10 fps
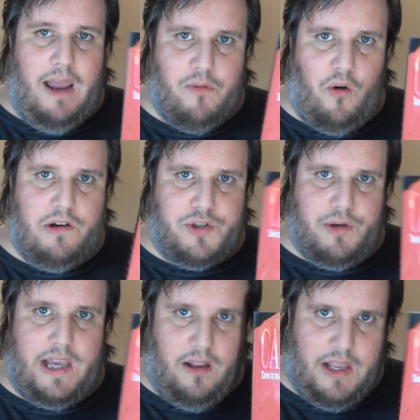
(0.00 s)
I'm going to
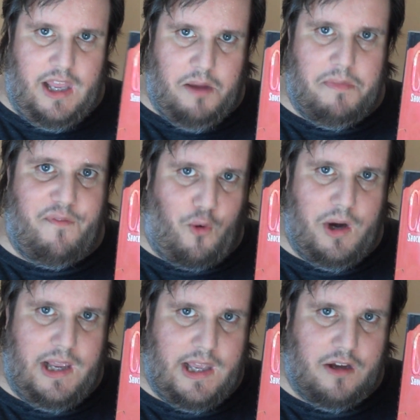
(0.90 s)
kill him
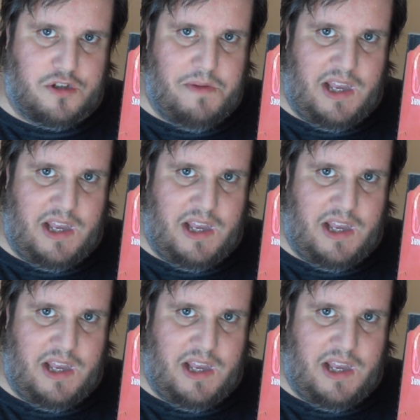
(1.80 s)
before he kills